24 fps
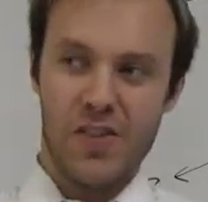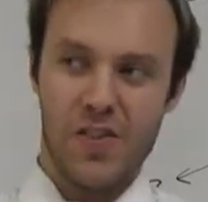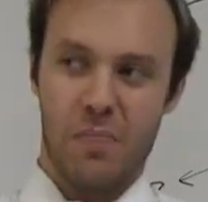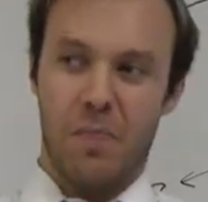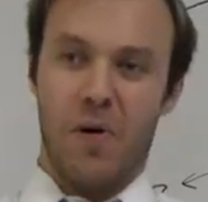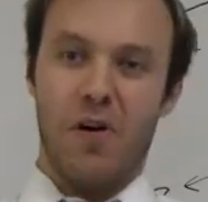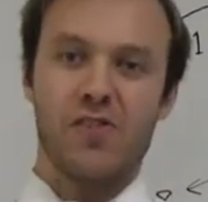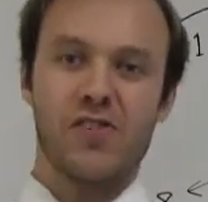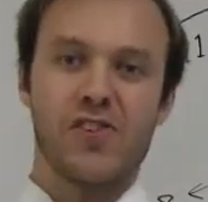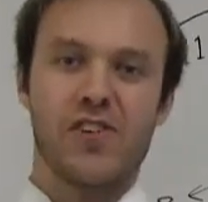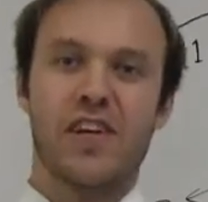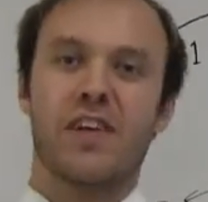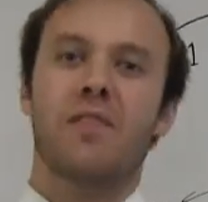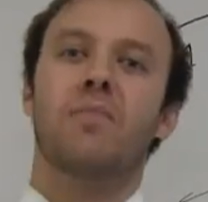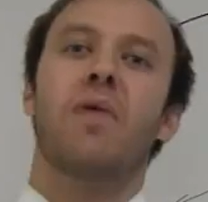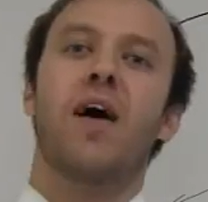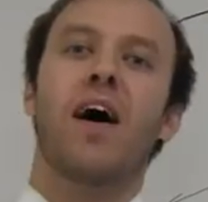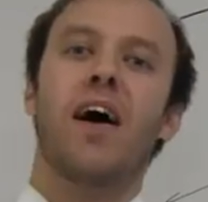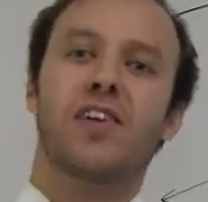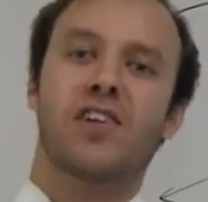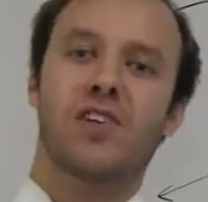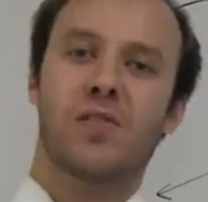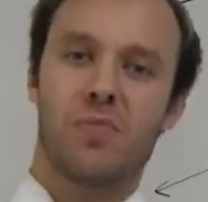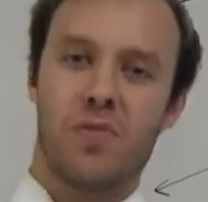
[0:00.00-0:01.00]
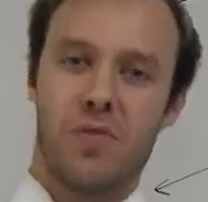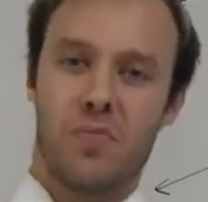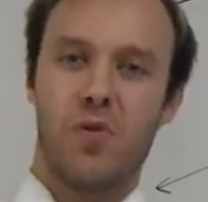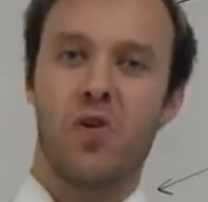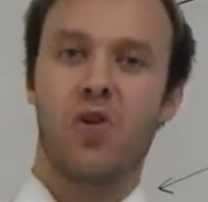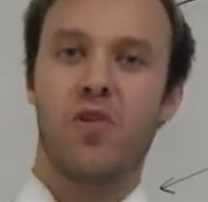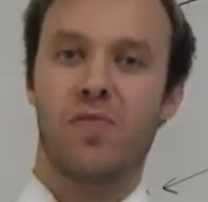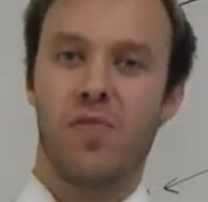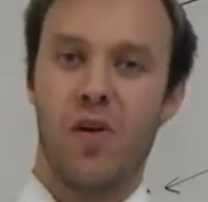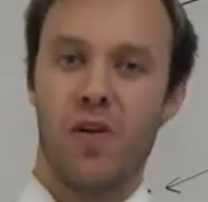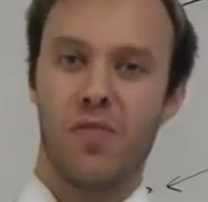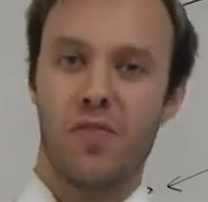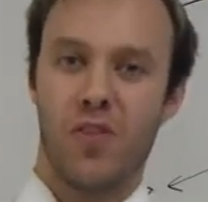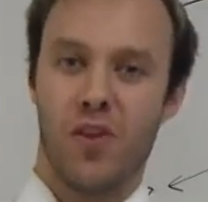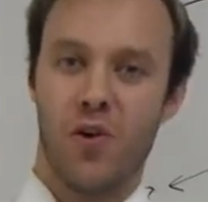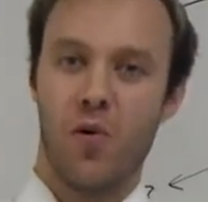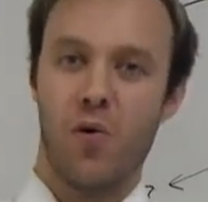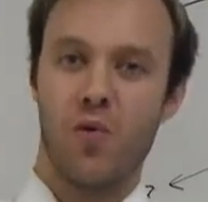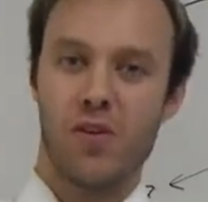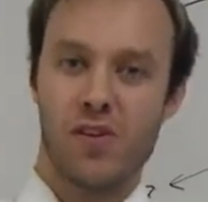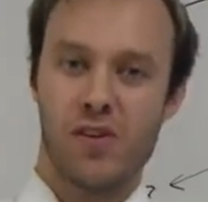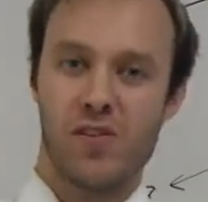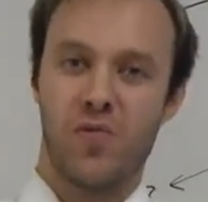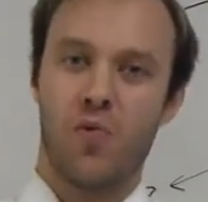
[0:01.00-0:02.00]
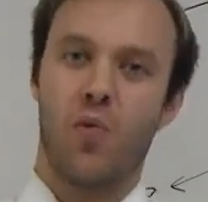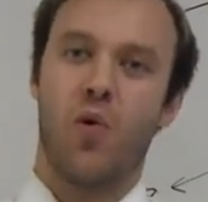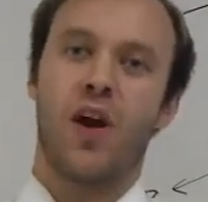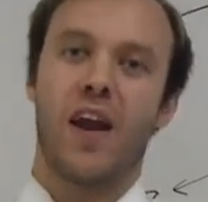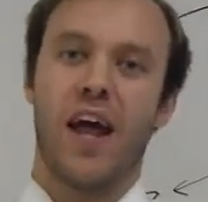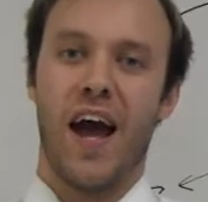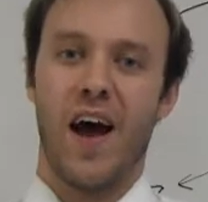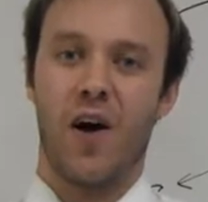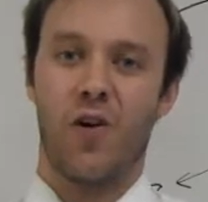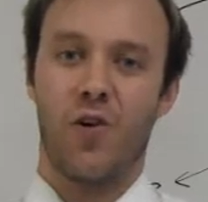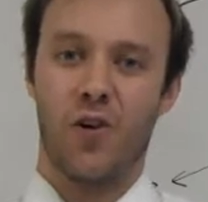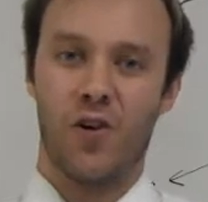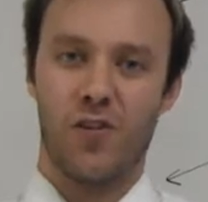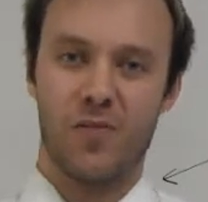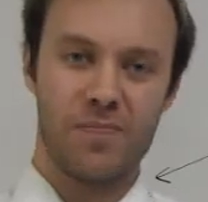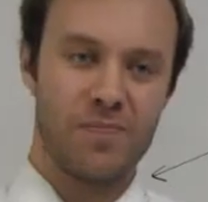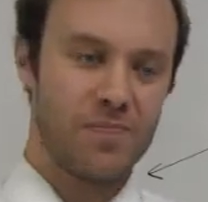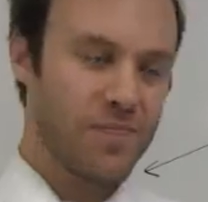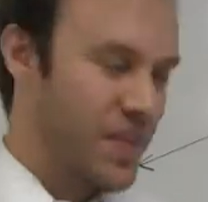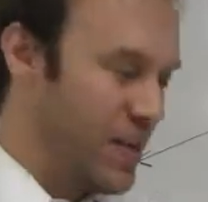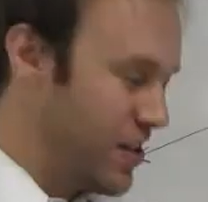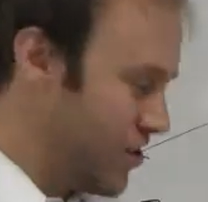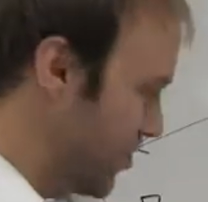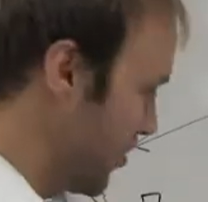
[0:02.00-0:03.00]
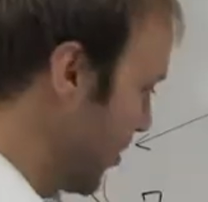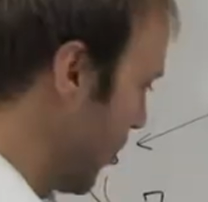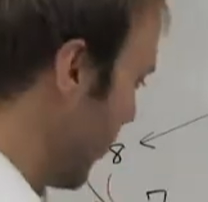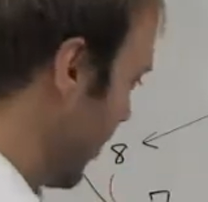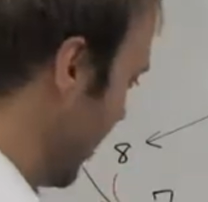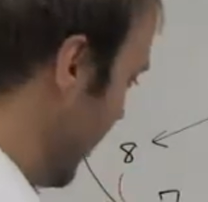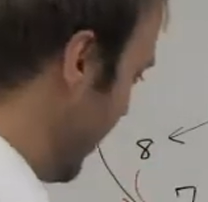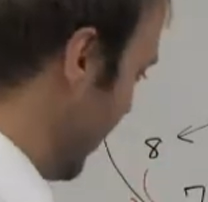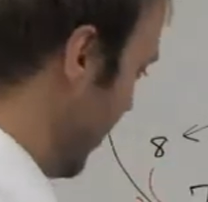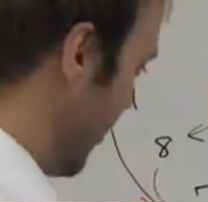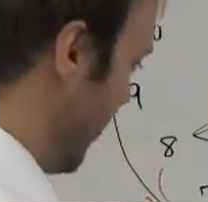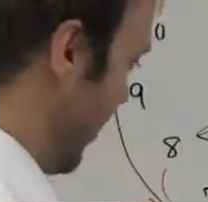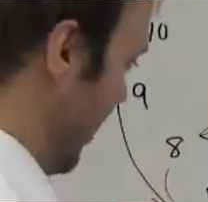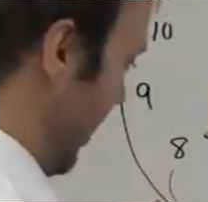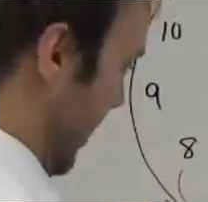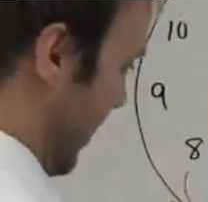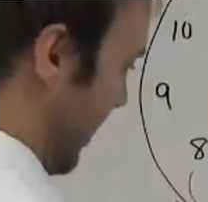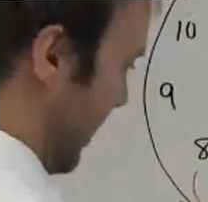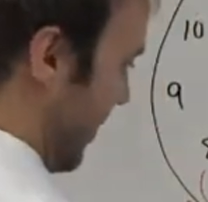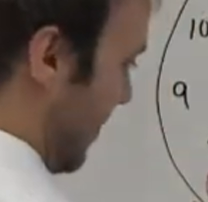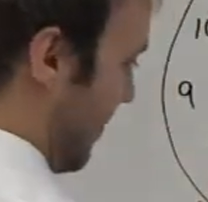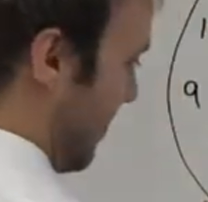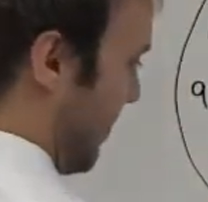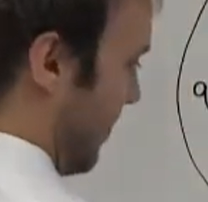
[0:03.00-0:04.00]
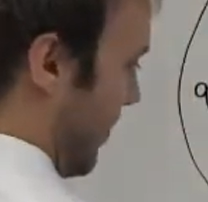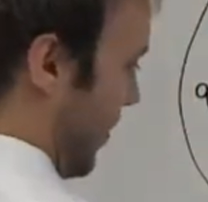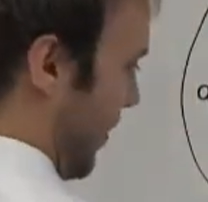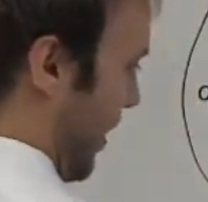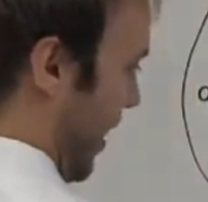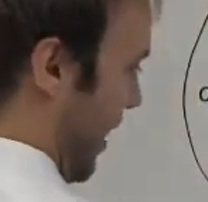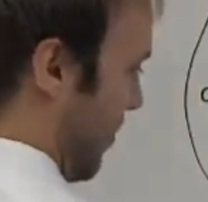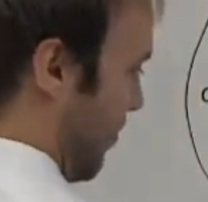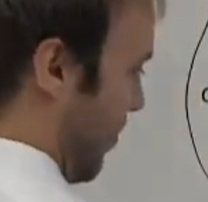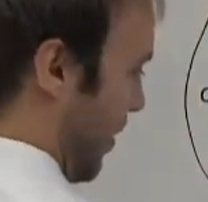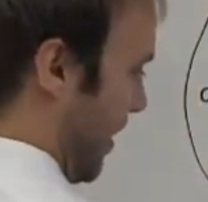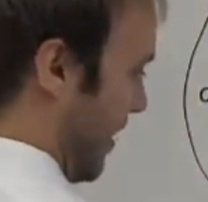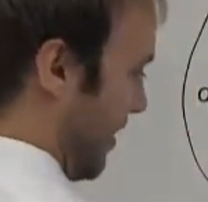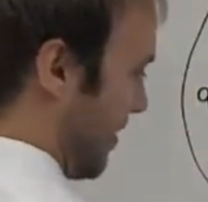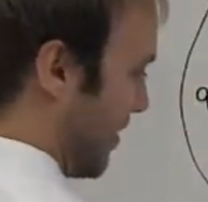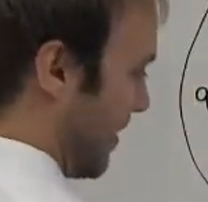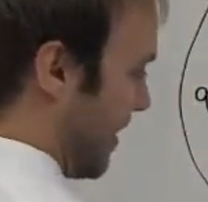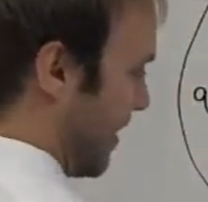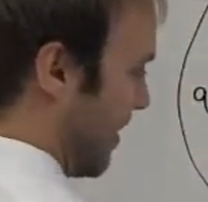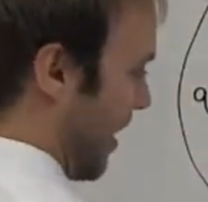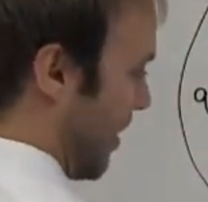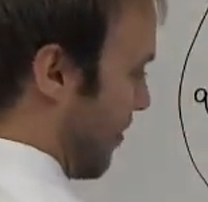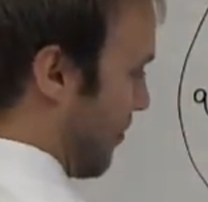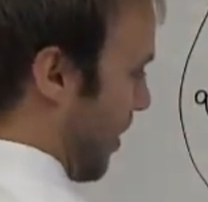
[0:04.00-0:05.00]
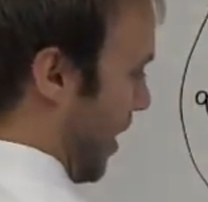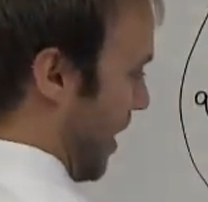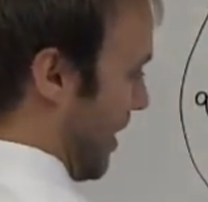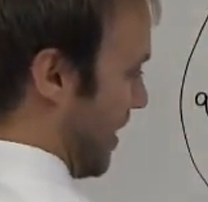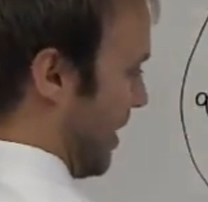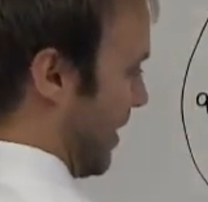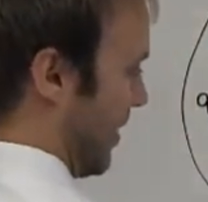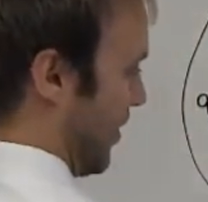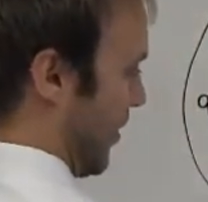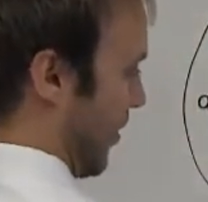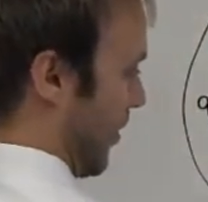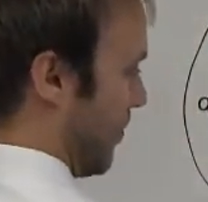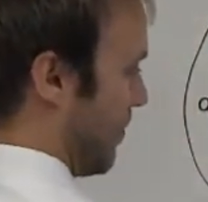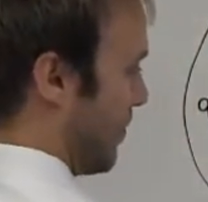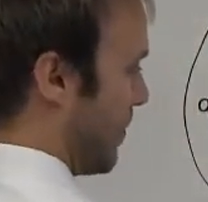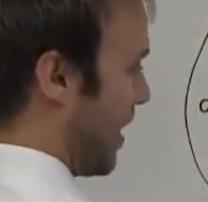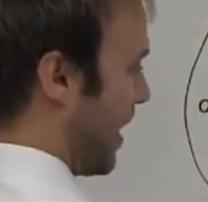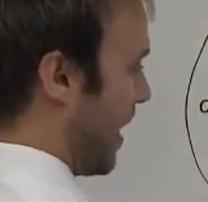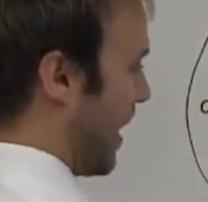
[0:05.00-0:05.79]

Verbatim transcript: the most it can possibly move over the course of hour is 30 degrees, okay? And we can see that right here.